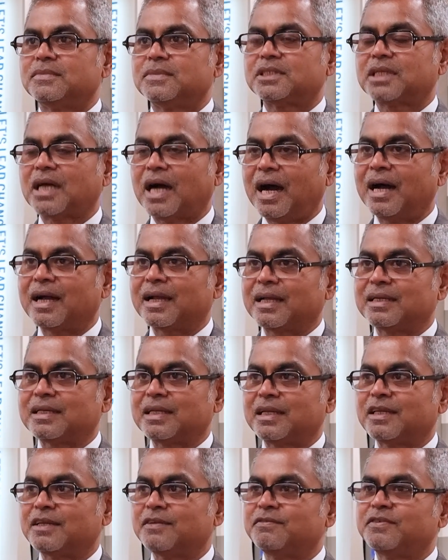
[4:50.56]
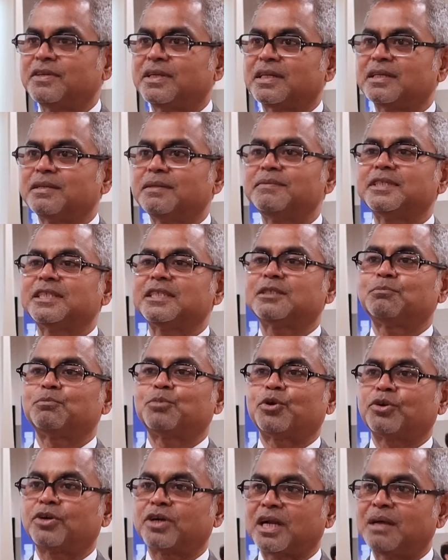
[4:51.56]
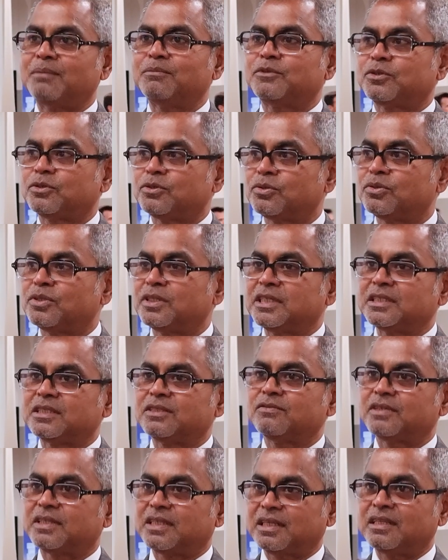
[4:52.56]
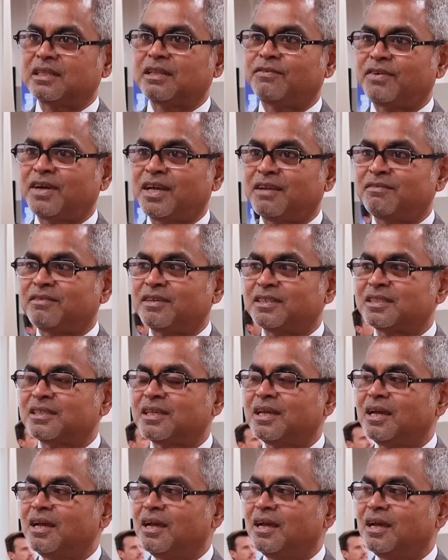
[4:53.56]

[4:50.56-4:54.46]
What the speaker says: target and ambitious program to do this within the 5 years.